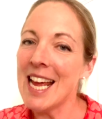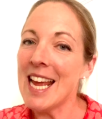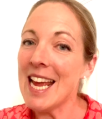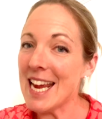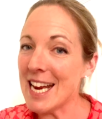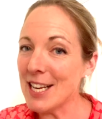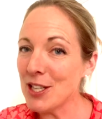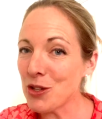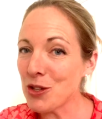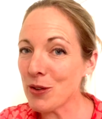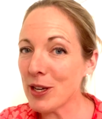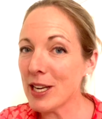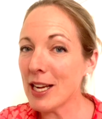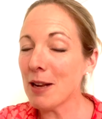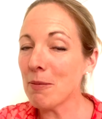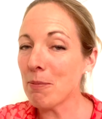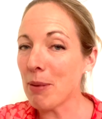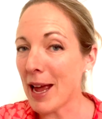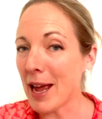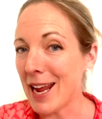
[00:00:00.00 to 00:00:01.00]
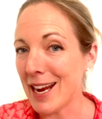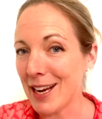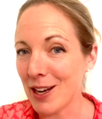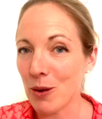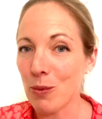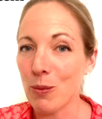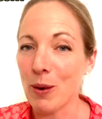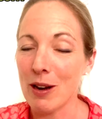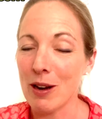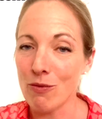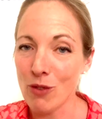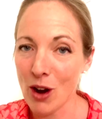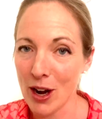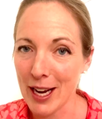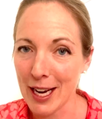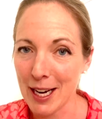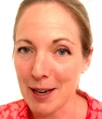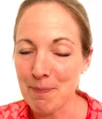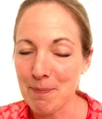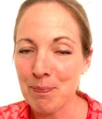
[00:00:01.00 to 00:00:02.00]
injury and pain when
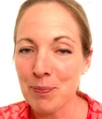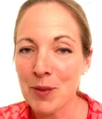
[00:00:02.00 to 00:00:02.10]
running.